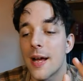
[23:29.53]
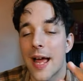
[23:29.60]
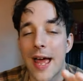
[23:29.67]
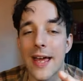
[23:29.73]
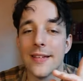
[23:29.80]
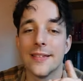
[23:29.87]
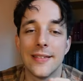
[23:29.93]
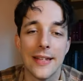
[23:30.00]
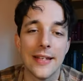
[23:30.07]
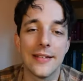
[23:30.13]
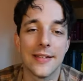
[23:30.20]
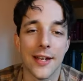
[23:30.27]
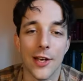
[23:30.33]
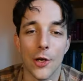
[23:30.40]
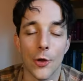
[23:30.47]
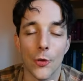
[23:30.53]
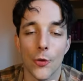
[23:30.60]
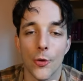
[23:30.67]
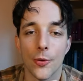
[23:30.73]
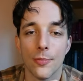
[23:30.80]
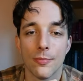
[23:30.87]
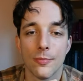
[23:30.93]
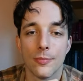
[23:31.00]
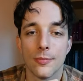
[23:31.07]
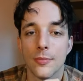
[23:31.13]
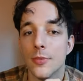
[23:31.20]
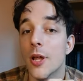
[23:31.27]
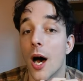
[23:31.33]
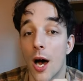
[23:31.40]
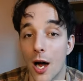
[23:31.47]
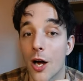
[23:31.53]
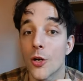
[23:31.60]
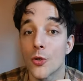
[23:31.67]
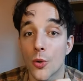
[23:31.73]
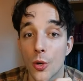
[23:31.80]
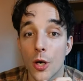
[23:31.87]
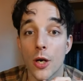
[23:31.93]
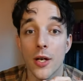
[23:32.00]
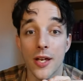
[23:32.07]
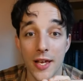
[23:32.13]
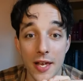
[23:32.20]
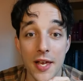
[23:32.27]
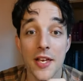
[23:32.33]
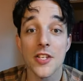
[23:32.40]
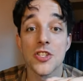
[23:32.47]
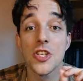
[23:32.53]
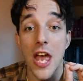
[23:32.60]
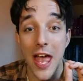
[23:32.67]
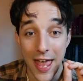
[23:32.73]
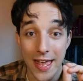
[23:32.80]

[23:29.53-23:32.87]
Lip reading: and detailed. The artwork is...